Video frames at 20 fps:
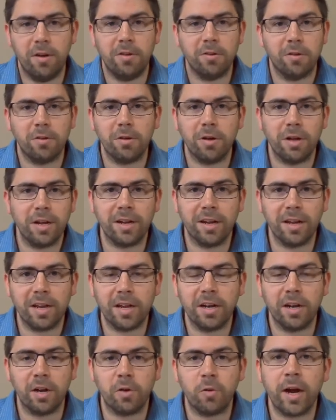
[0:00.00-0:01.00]
in,
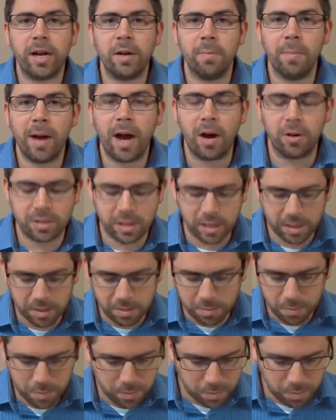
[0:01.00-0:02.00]
in a great amount
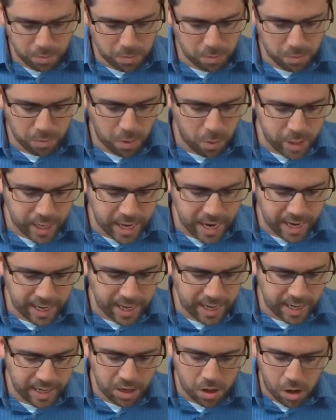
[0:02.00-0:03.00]
and but we can't
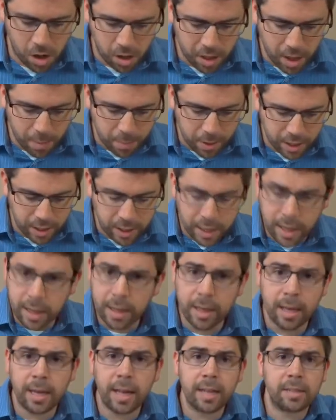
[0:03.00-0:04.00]
get into all that but he get,
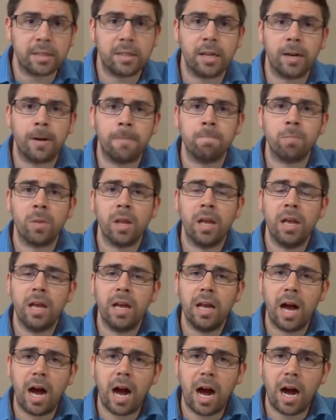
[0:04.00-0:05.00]
he gets there
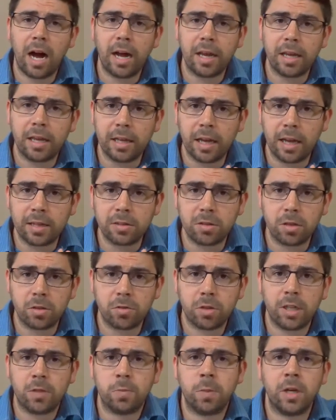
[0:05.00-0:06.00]
uh, he has the
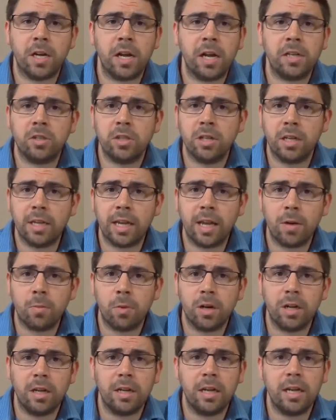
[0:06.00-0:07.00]
transportation to get
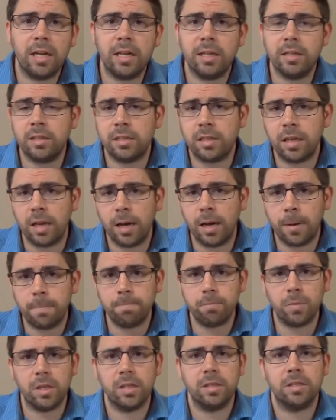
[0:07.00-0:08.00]
what he needs.
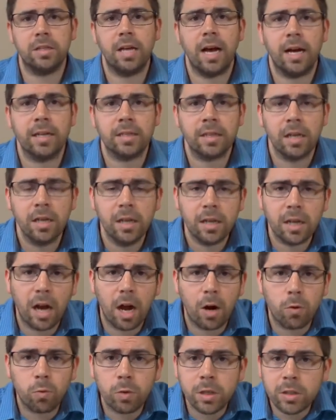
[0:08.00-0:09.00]
Um, he's got
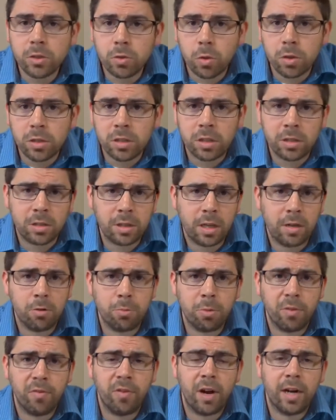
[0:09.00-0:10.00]
uh, resources that are
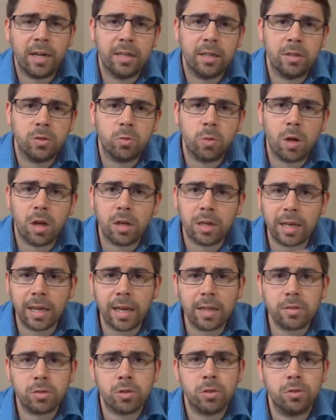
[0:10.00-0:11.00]
provided as well. And he
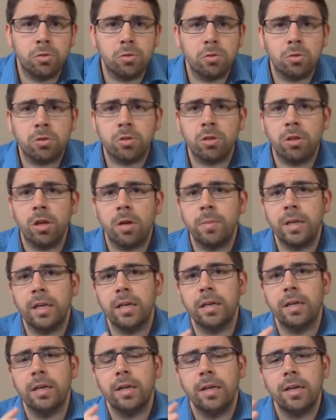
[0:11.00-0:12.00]
gets to Jerusalem.
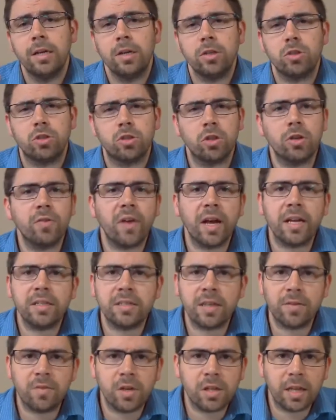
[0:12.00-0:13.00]
He
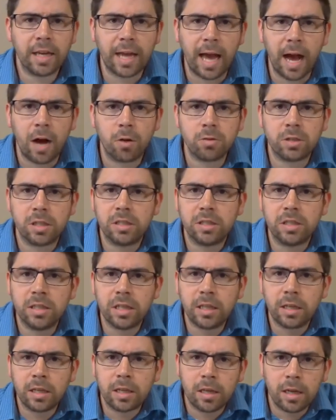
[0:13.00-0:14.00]
surveys everything out to
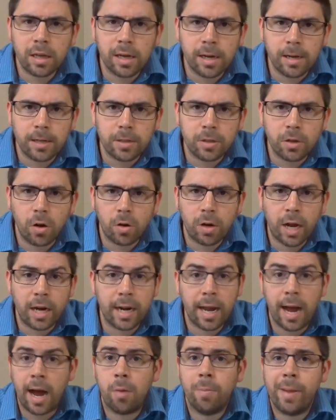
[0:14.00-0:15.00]
see, uh, you know,
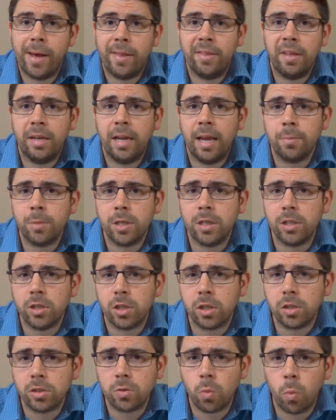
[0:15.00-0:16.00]
kind of how bad the damage
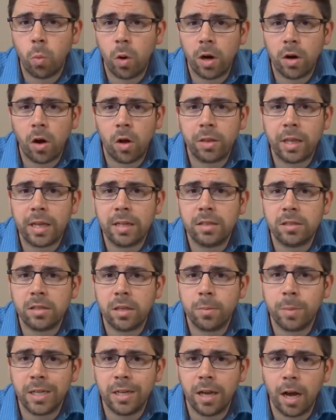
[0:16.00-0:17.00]
is, what all needs
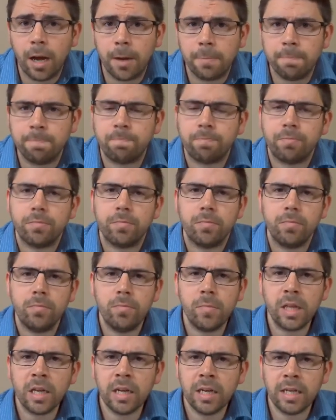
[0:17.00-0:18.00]
to be done.
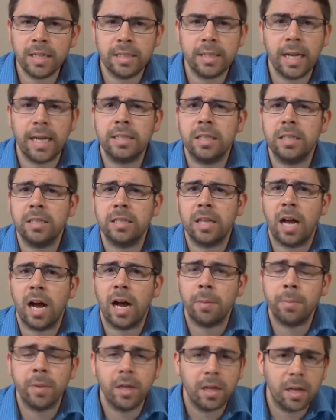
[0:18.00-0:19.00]
He takes his
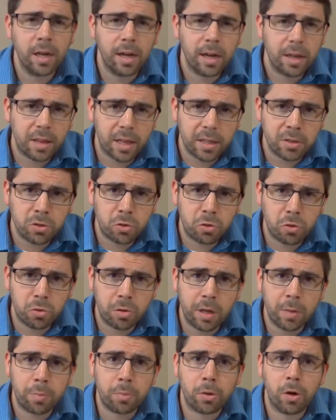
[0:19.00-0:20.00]
time, thinks through
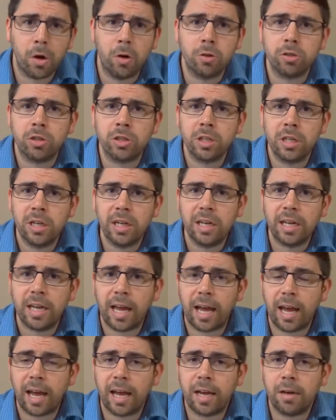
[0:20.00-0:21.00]
the approach,
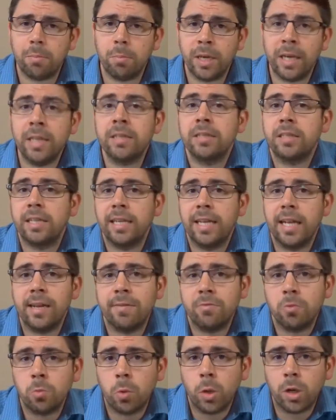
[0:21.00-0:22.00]
and begins to get
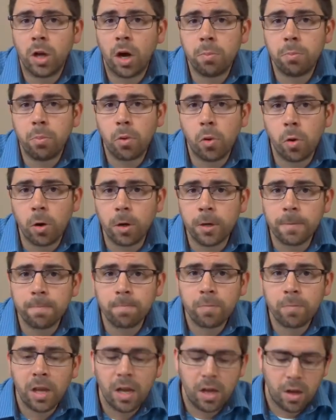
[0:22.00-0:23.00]
everyone on board.
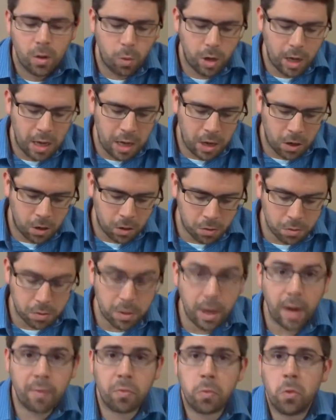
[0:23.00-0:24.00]
Well,
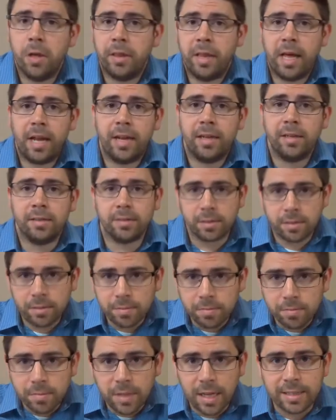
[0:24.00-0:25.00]
everyone that is
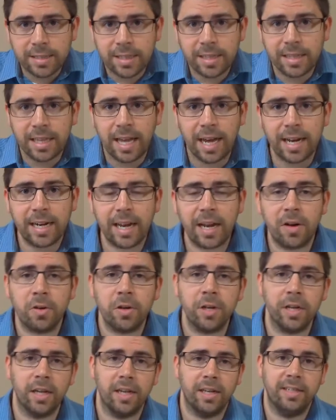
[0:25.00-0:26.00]
that's in that
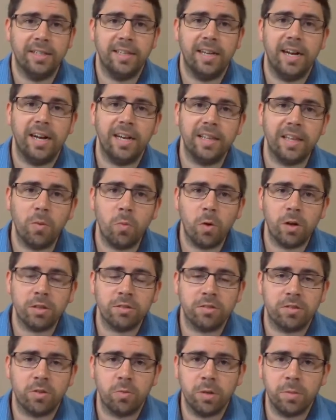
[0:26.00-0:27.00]
area uh, that
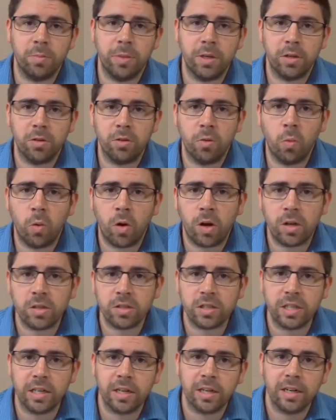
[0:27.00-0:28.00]
wants to rebuild the
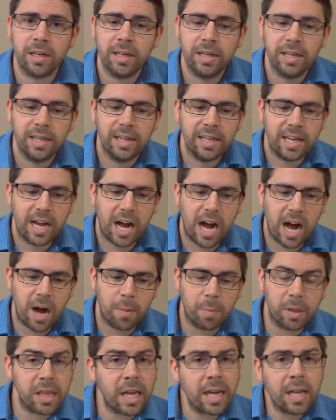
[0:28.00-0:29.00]
walls here. Uh,
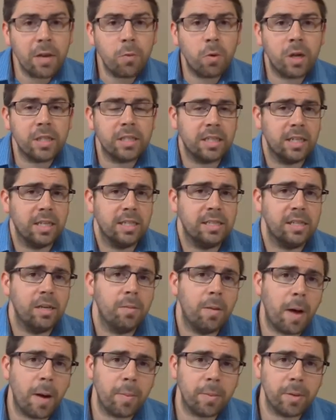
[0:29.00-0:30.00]
but then he runs into
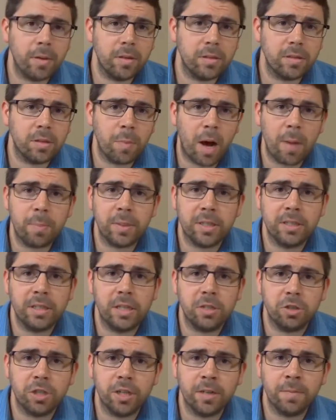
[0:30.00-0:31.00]
some op some
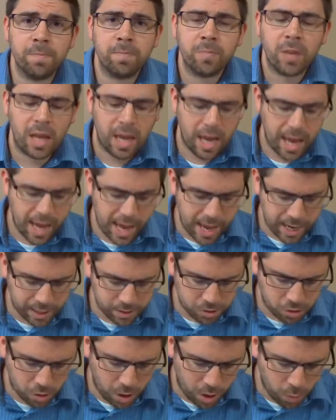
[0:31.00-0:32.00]
opposition,
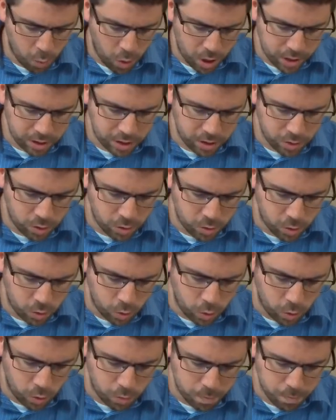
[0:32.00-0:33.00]
and so I want
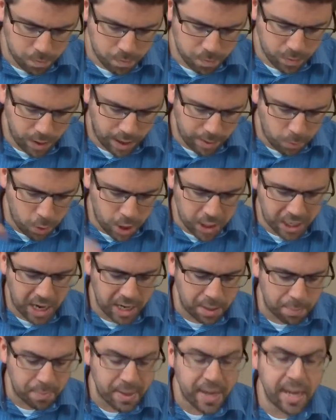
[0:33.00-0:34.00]
to I want to
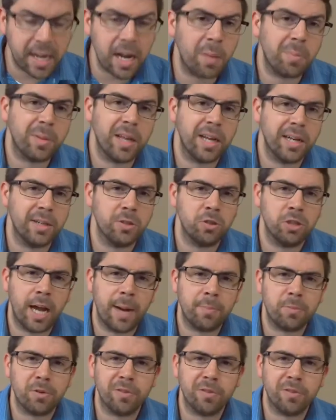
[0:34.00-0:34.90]
kind of pick up then in chapter